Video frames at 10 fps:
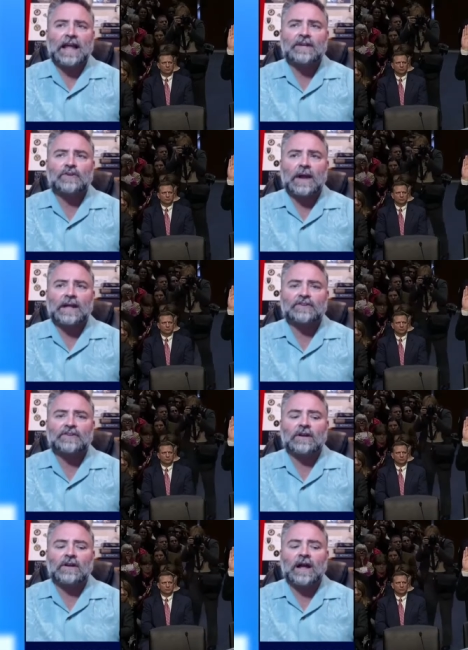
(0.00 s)
director,
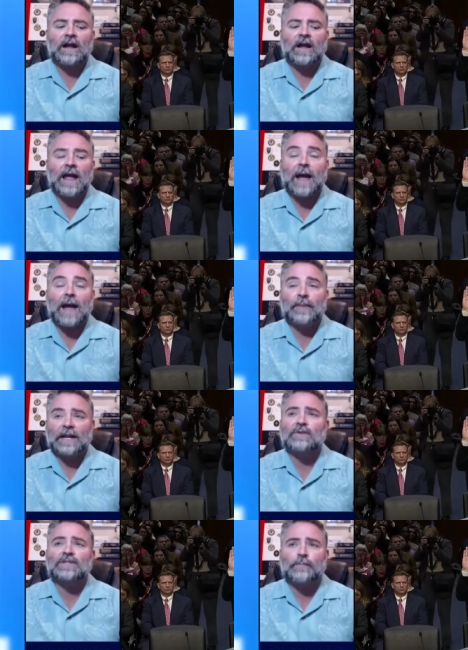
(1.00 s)
uh, at, but he
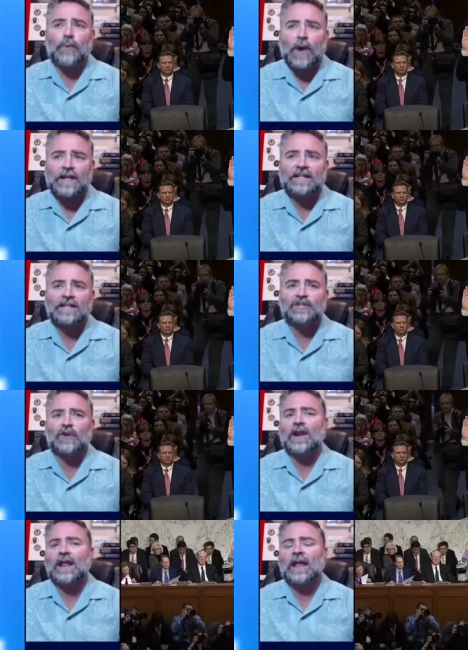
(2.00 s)
was appointed
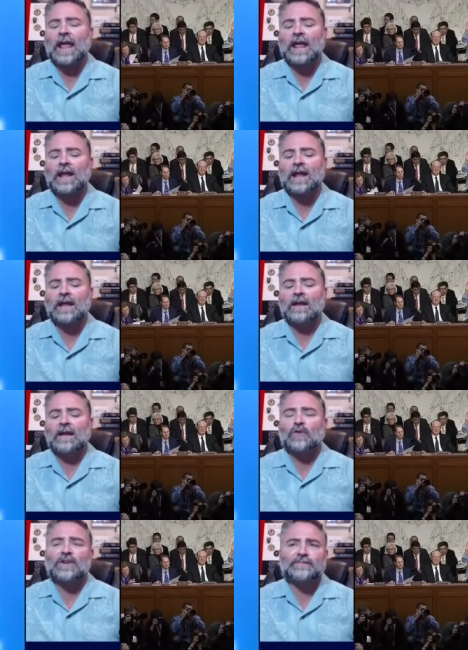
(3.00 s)
during a
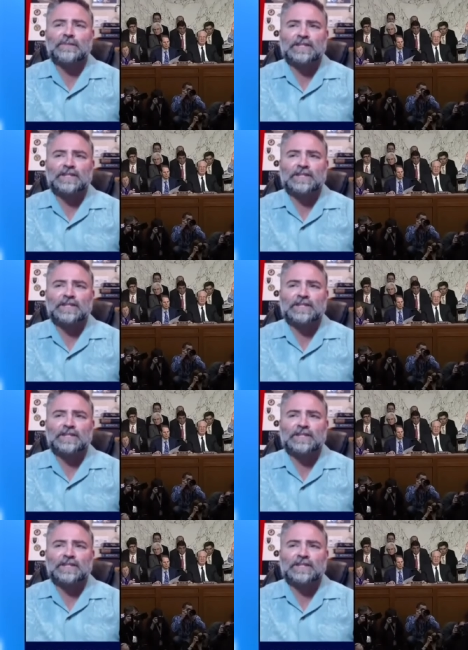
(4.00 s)
Christmas